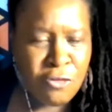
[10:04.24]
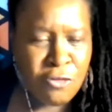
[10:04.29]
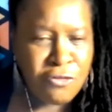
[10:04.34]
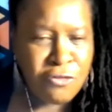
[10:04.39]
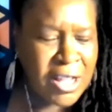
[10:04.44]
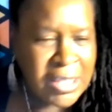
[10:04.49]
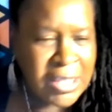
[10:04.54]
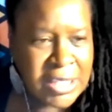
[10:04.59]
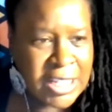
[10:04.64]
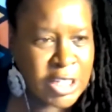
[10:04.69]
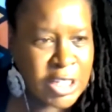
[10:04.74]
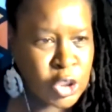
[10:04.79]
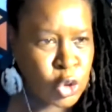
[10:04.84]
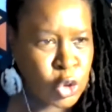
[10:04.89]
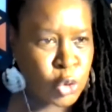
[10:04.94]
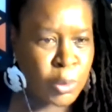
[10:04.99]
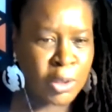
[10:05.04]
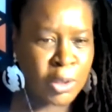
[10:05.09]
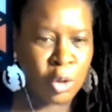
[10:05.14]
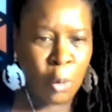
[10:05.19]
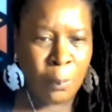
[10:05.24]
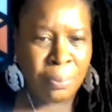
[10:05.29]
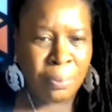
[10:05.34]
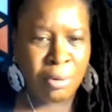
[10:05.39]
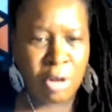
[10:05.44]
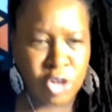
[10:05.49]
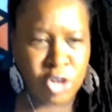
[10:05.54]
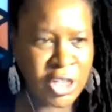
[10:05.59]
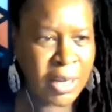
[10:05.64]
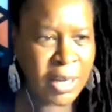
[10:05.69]
funding to do a little
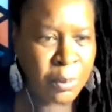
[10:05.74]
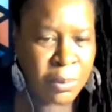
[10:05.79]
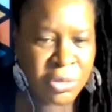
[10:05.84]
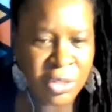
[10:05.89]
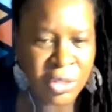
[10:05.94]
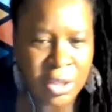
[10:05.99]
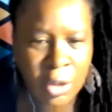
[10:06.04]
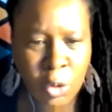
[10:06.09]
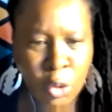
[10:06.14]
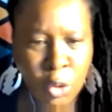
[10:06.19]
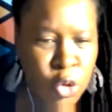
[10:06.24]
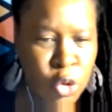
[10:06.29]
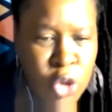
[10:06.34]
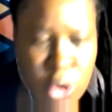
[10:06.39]
project with a local